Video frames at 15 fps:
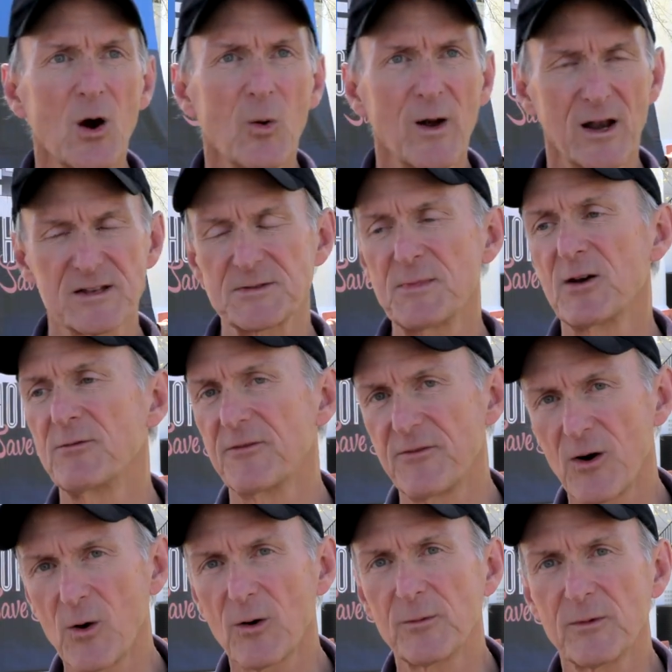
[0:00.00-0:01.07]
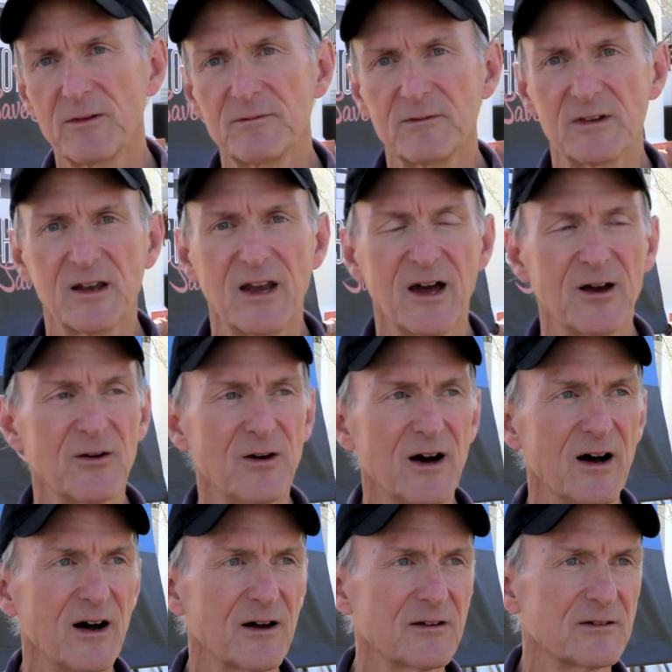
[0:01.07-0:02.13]
Well, it's moving forward.
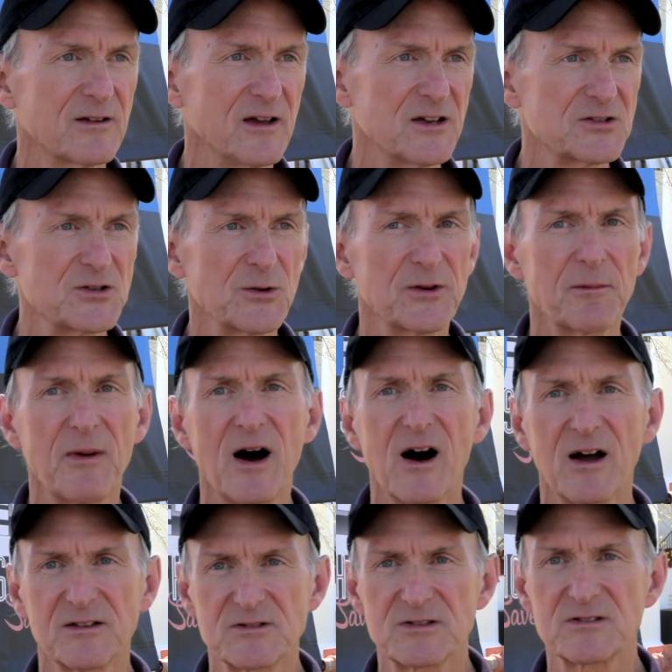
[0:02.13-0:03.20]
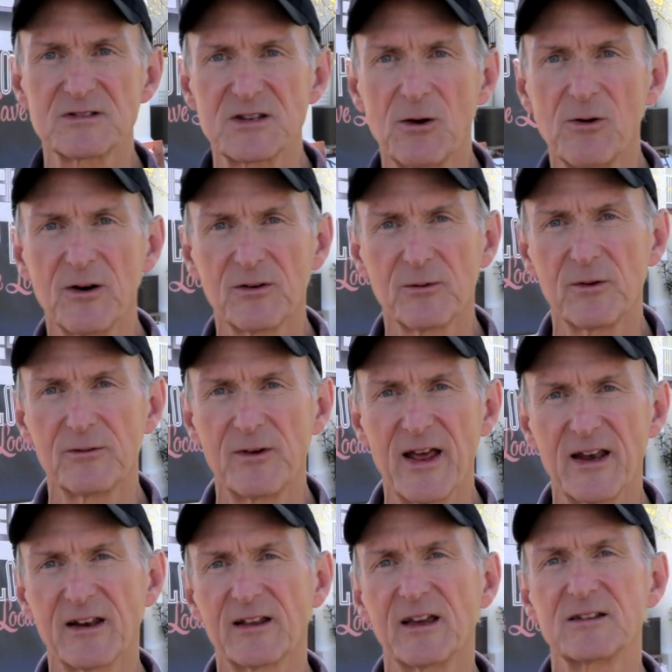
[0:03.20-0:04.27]
Issuing the bonds and so on,
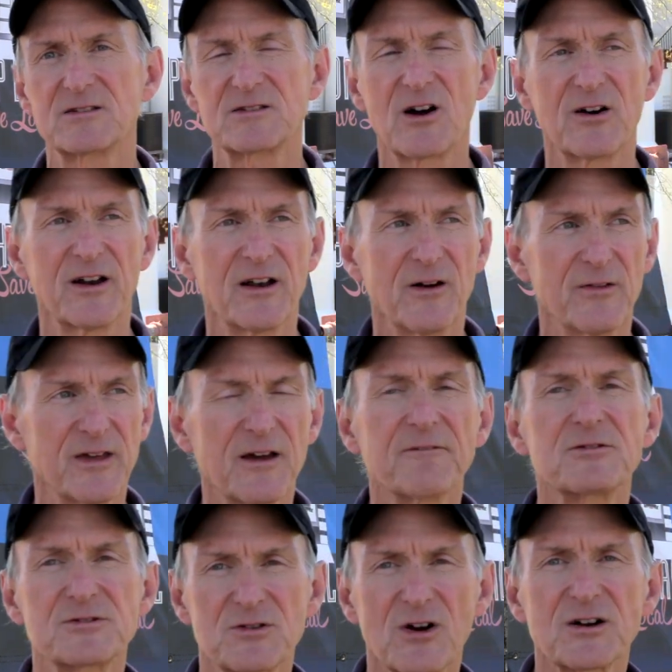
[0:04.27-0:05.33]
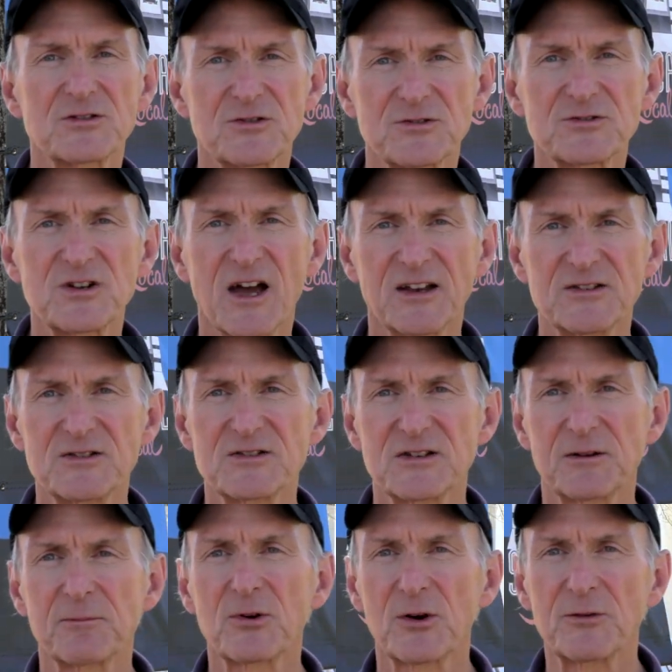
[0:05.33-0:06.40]
ready to get started on the infrastructure changes and
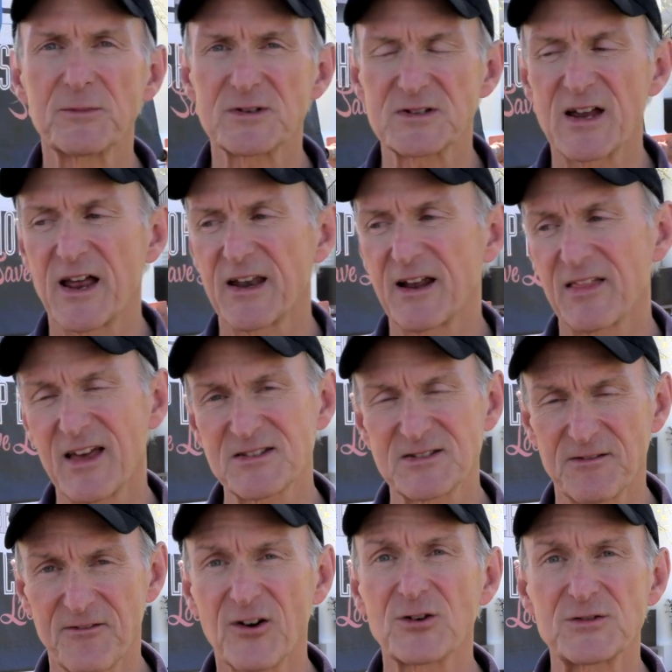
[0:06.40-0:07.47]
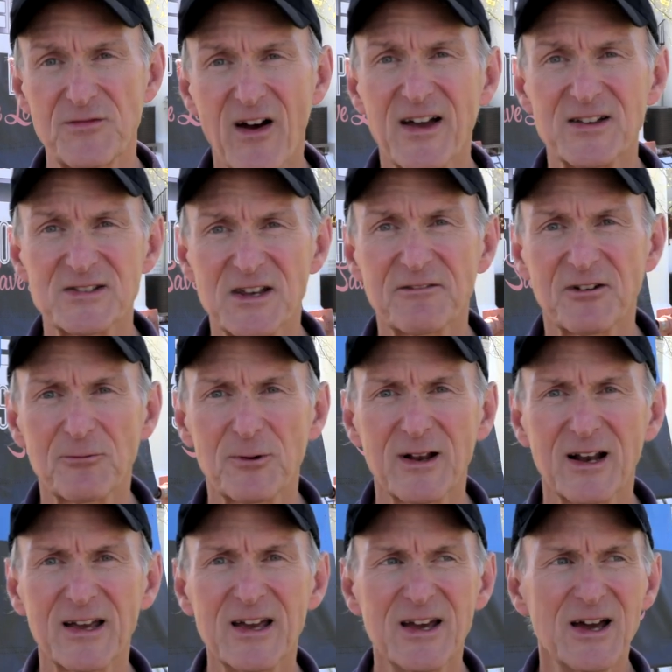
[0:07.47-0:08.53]
improvements down there. That's the first phase of it,
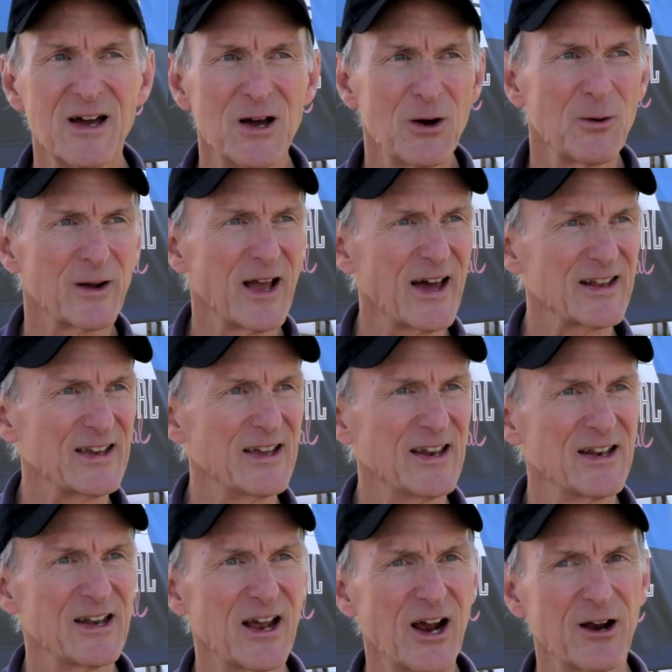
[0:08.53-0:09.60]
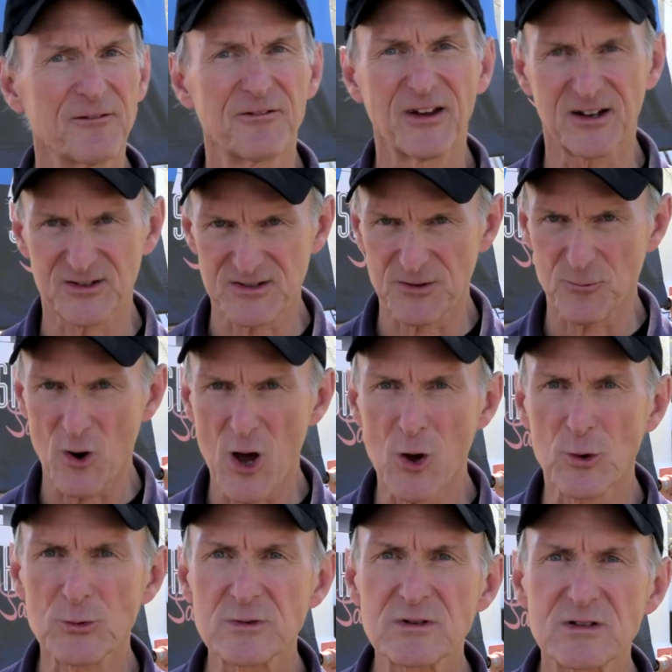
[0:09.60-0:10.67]
really. We got to get in there and fix the
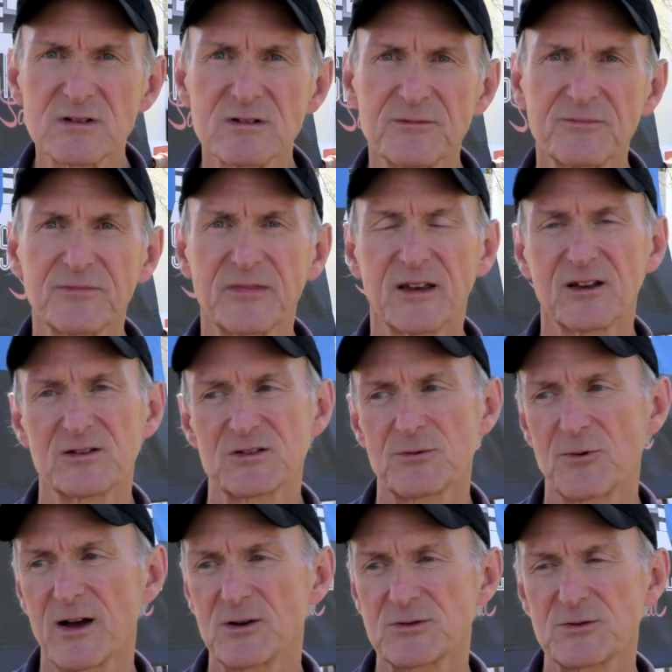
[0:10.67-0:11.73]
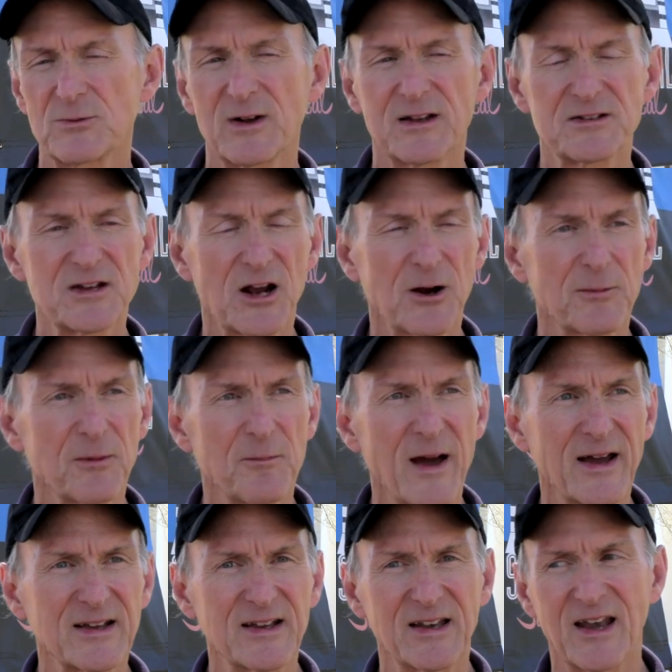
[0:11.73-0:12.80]
roads, because the roads are really terrible
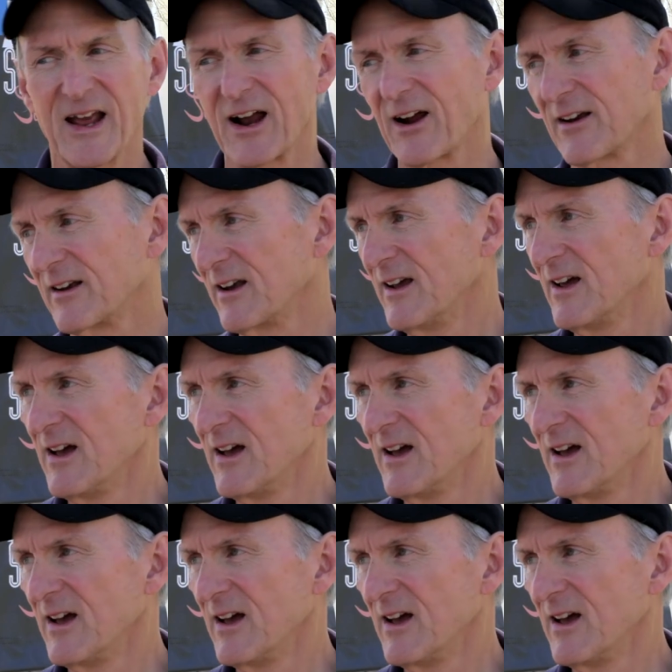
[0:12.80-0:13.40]
back in there, and